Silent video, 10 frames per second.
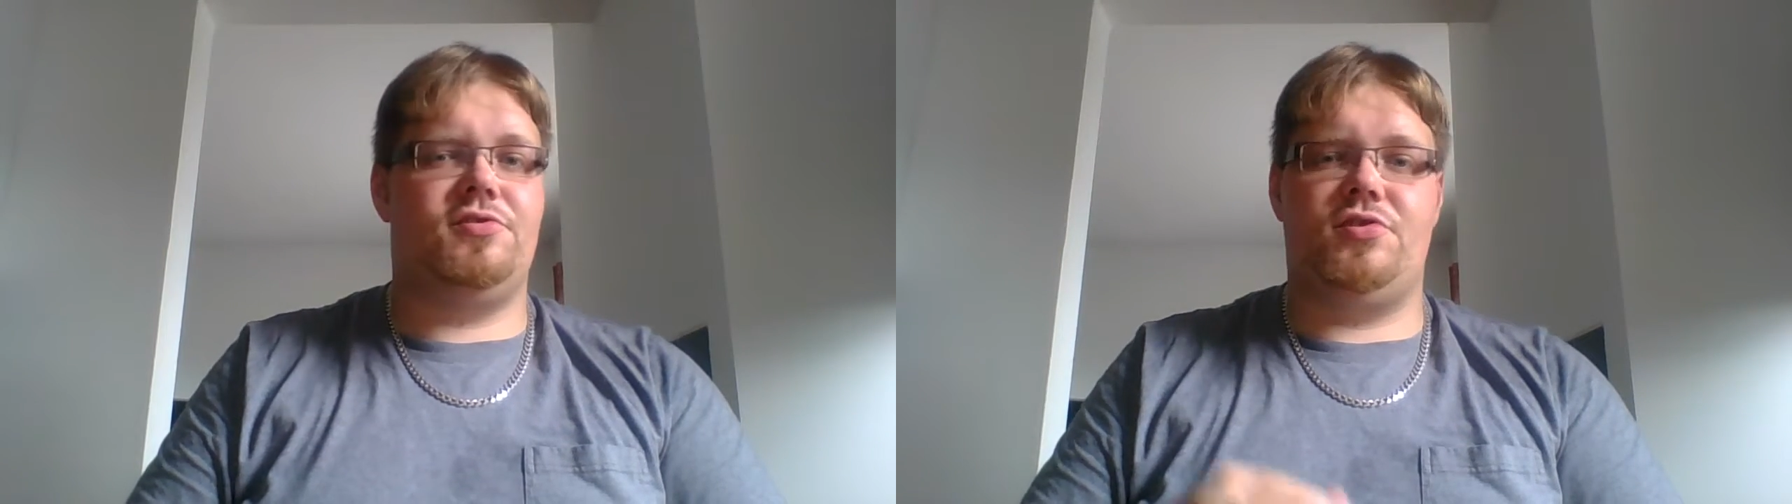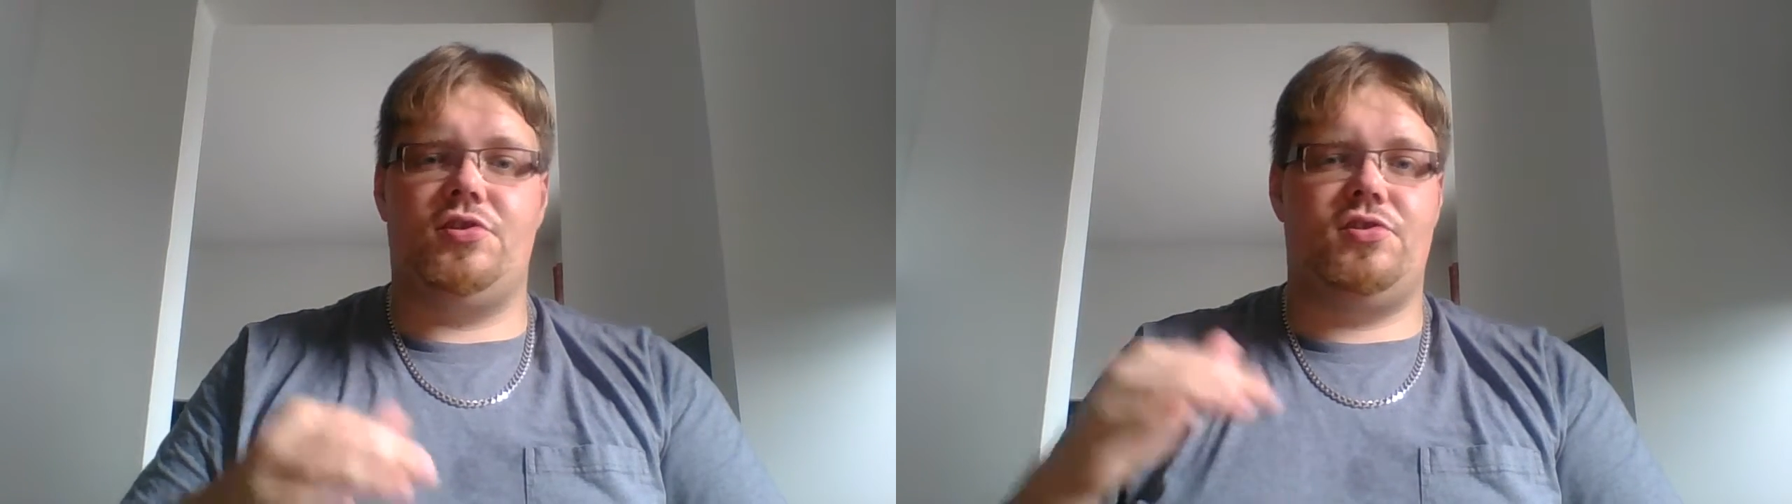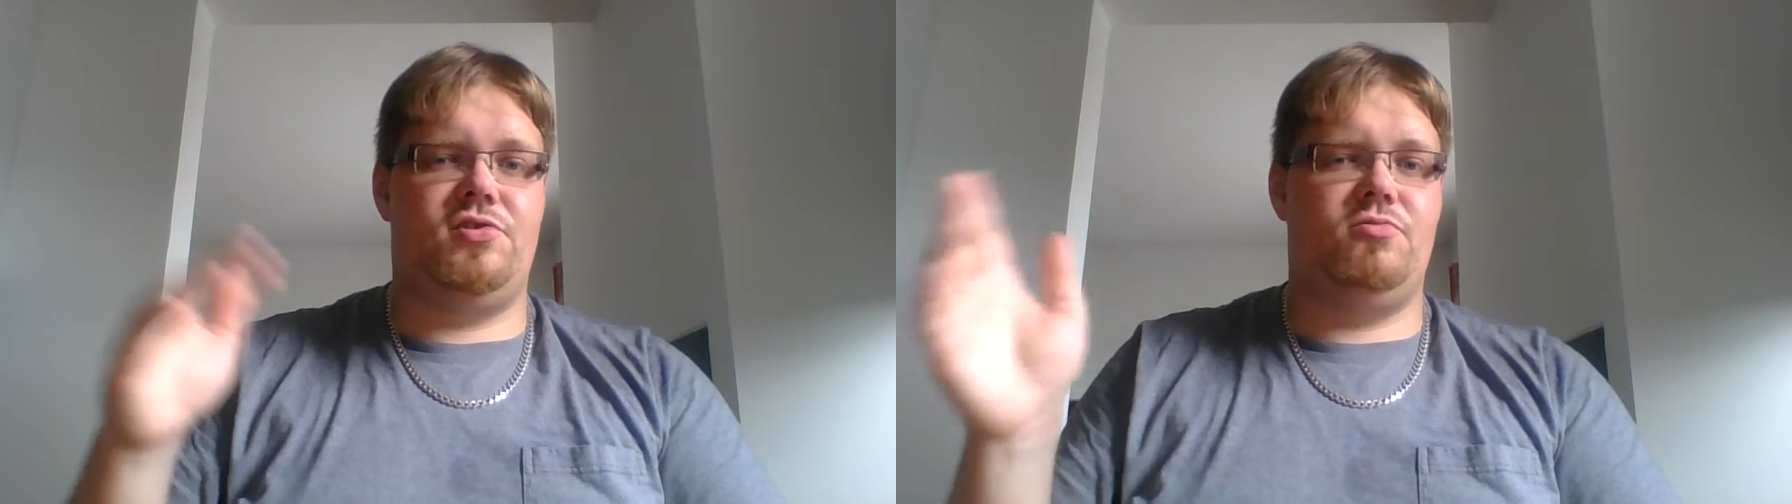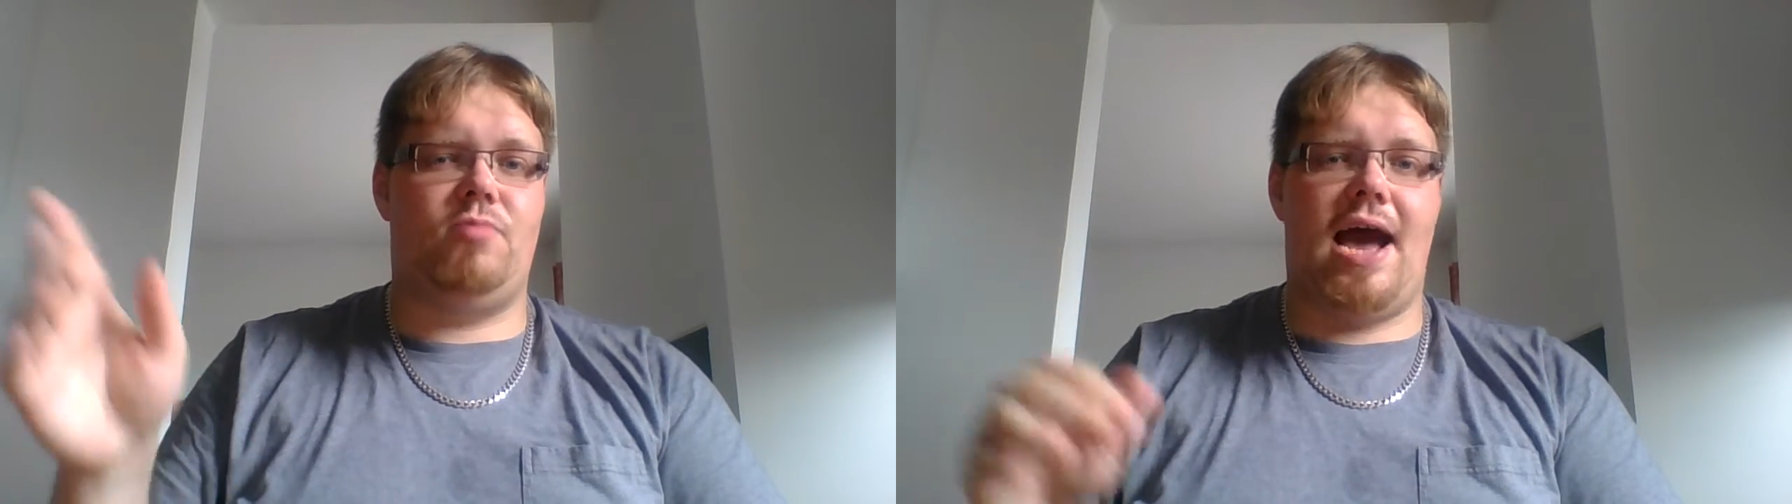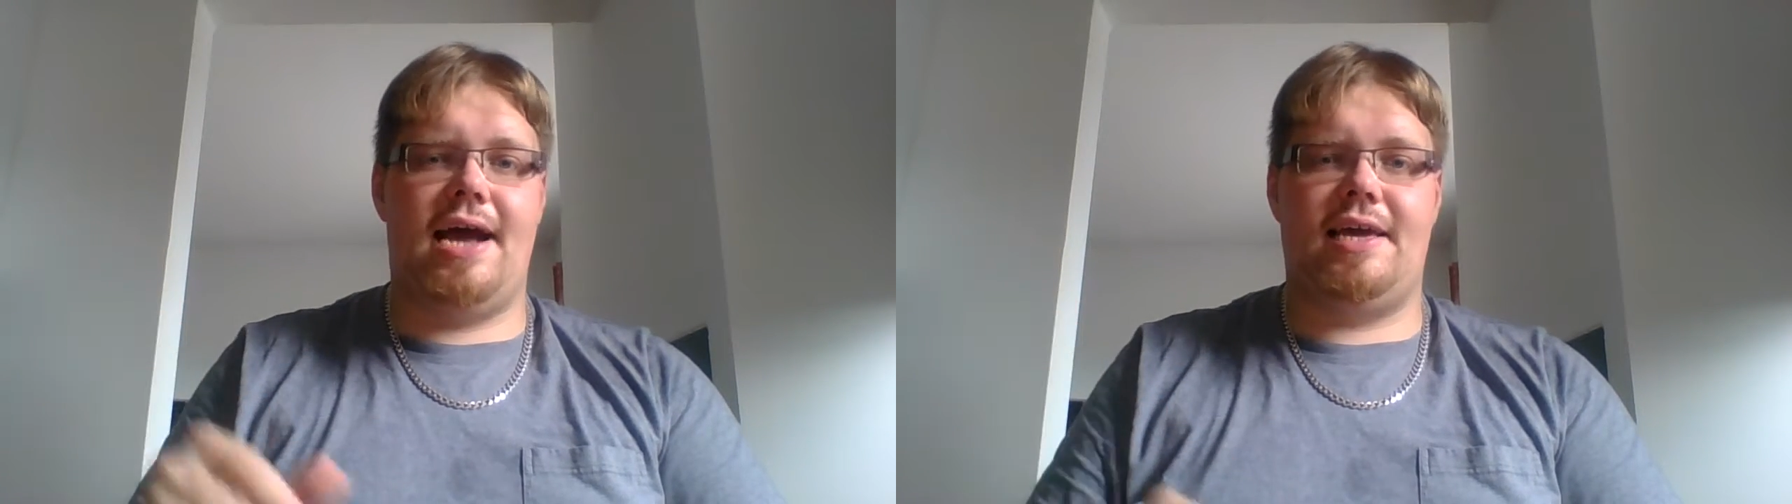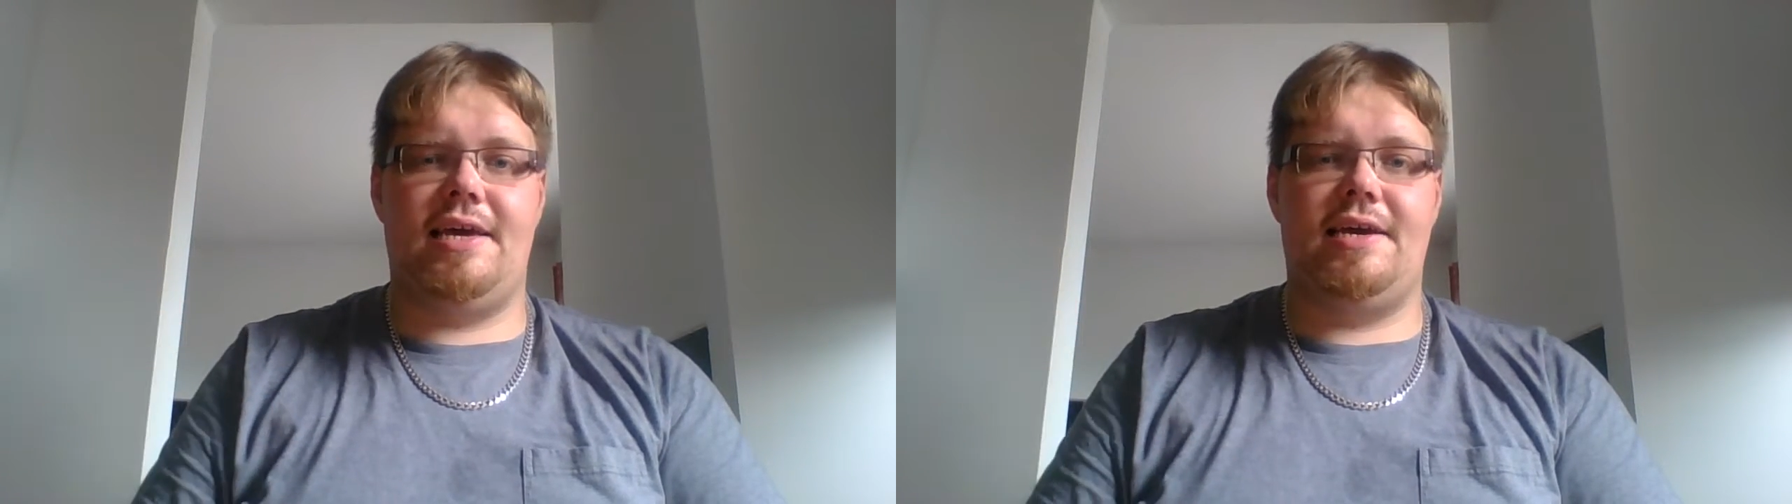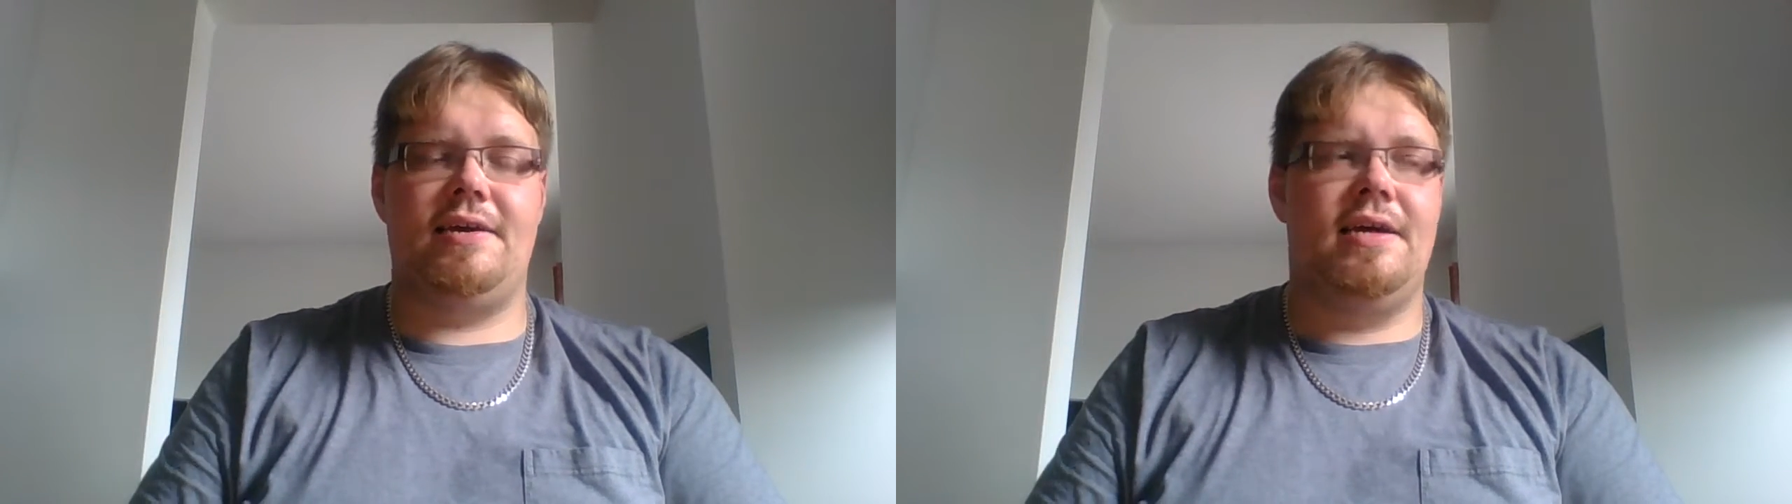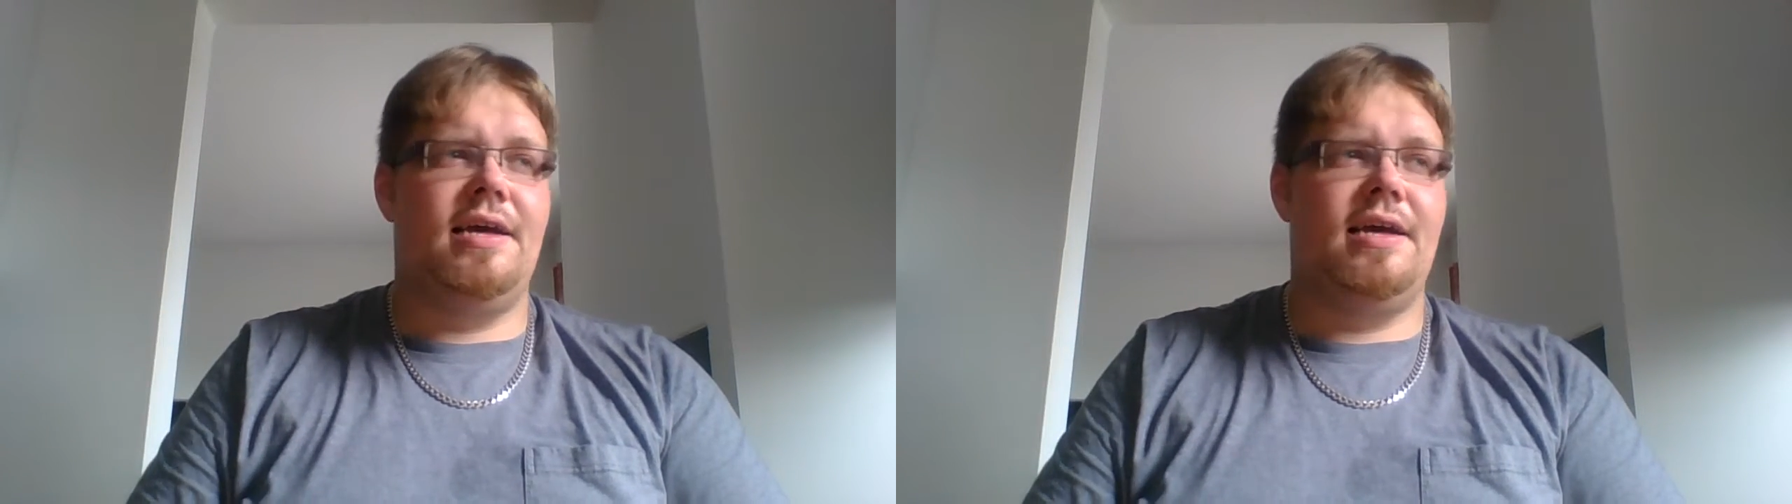are just too wacky.